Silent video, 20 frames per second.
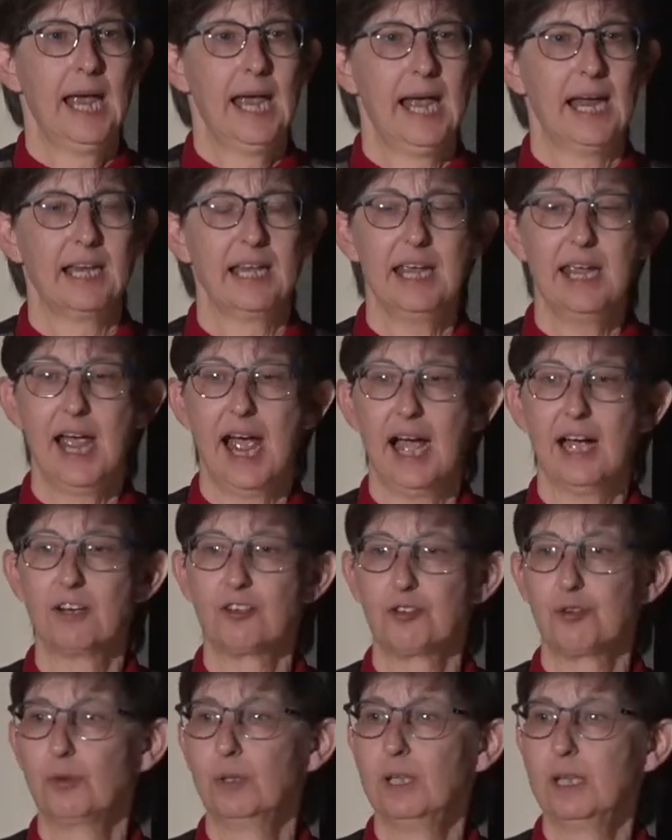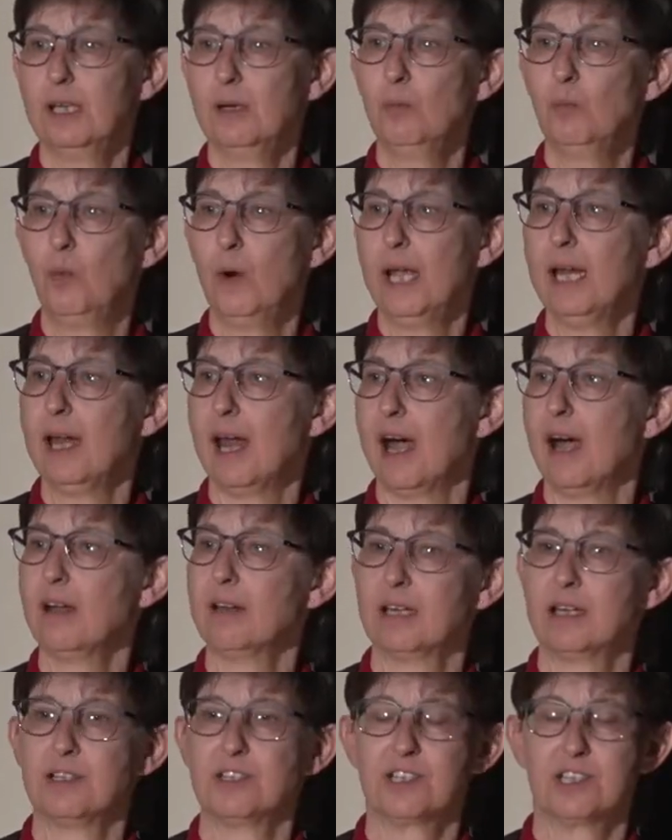and he actually went
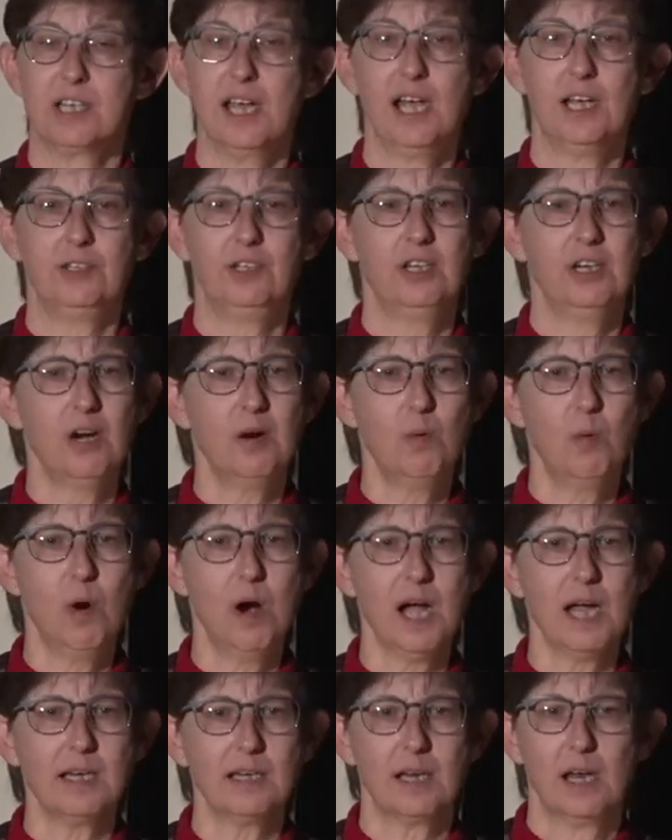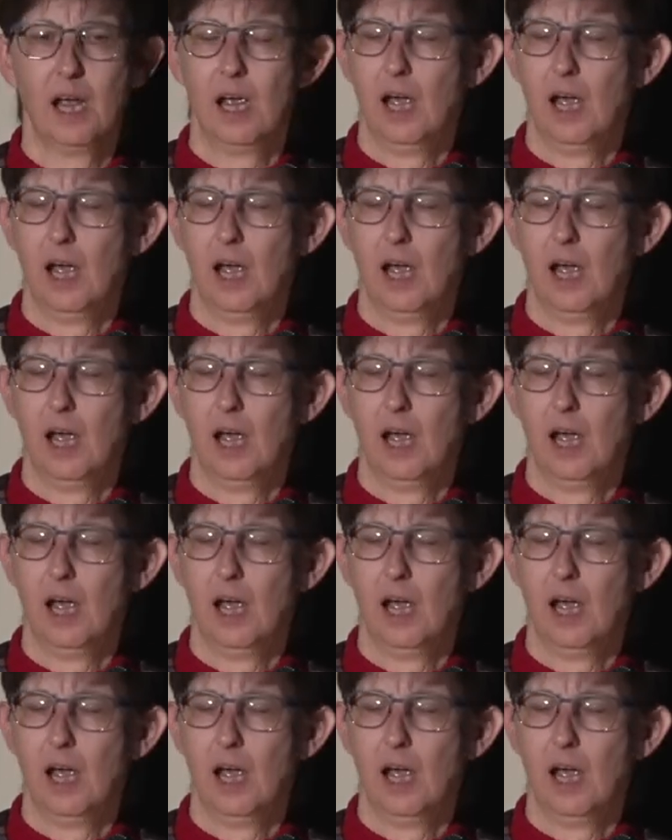out and said, You know what?